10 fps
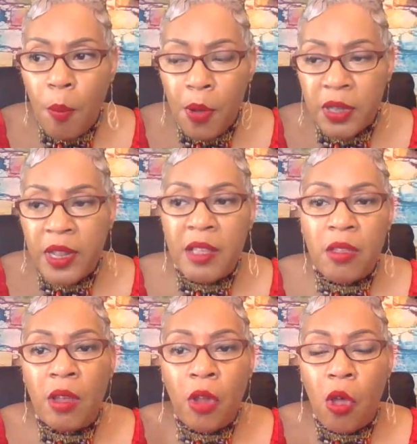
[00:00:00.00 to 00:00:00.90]
put things
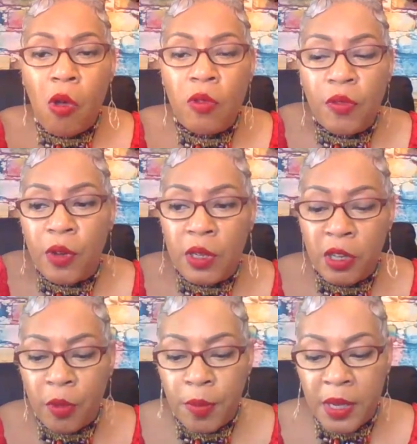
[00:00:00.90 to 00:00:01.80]
on hold for a
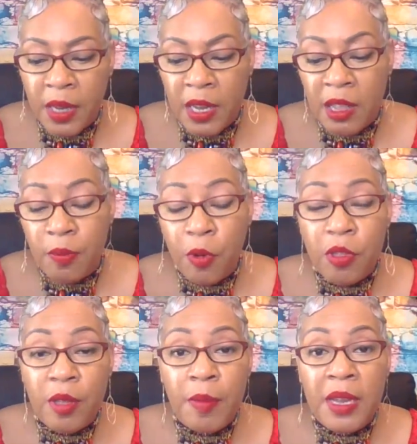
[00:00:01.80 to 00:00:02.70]
little bit. And this
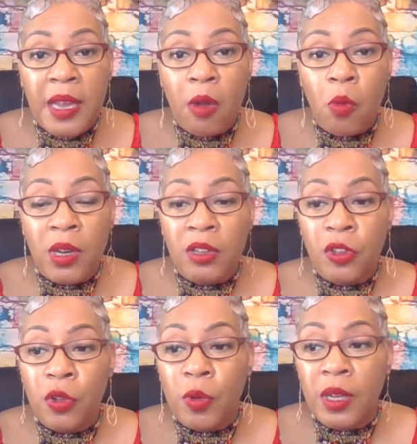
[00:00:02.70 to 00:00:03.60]
person may not want to
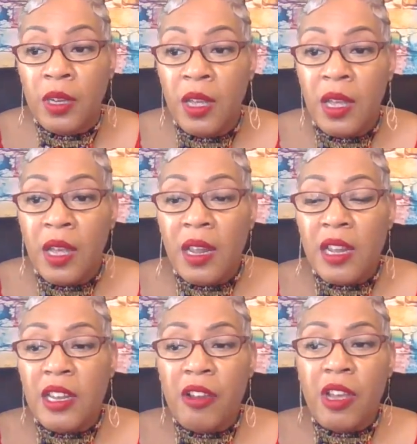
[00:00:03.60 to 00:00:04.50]
do it.
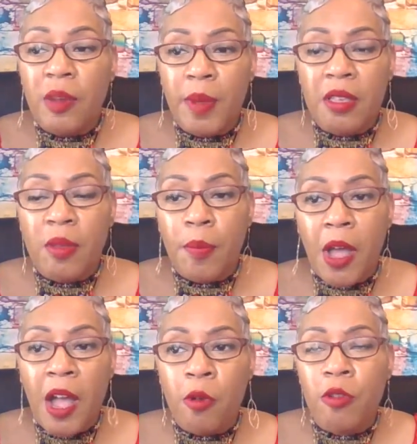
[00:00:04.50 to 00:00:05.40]
There could be some
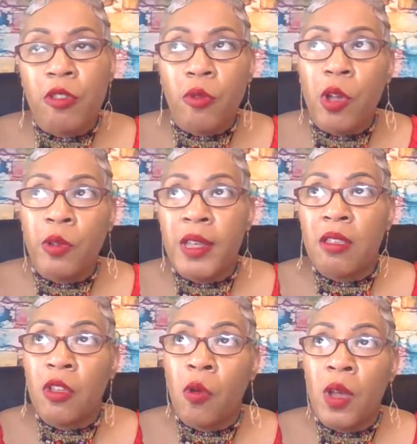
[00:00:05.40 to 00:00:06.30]
power struggle
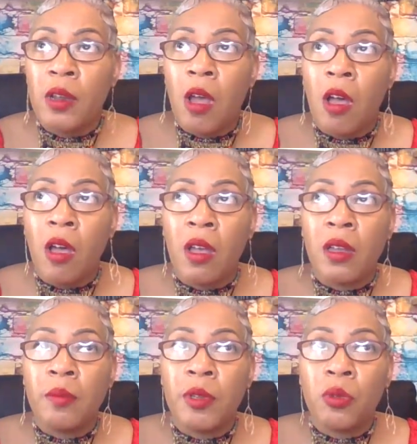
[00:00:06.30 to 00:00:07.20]
that's going
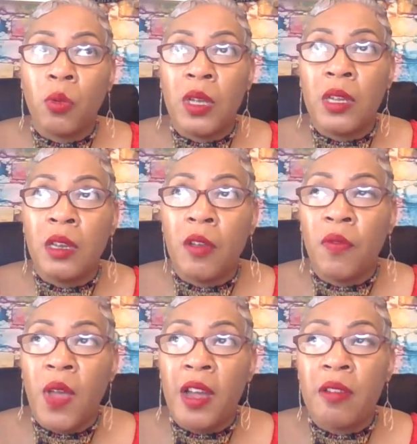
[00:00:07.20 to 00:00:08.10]
on between a
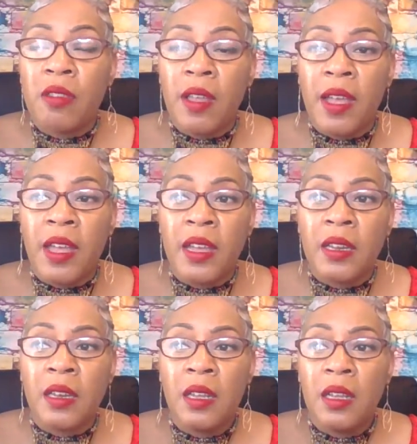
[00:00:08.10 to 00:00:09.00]
fire sign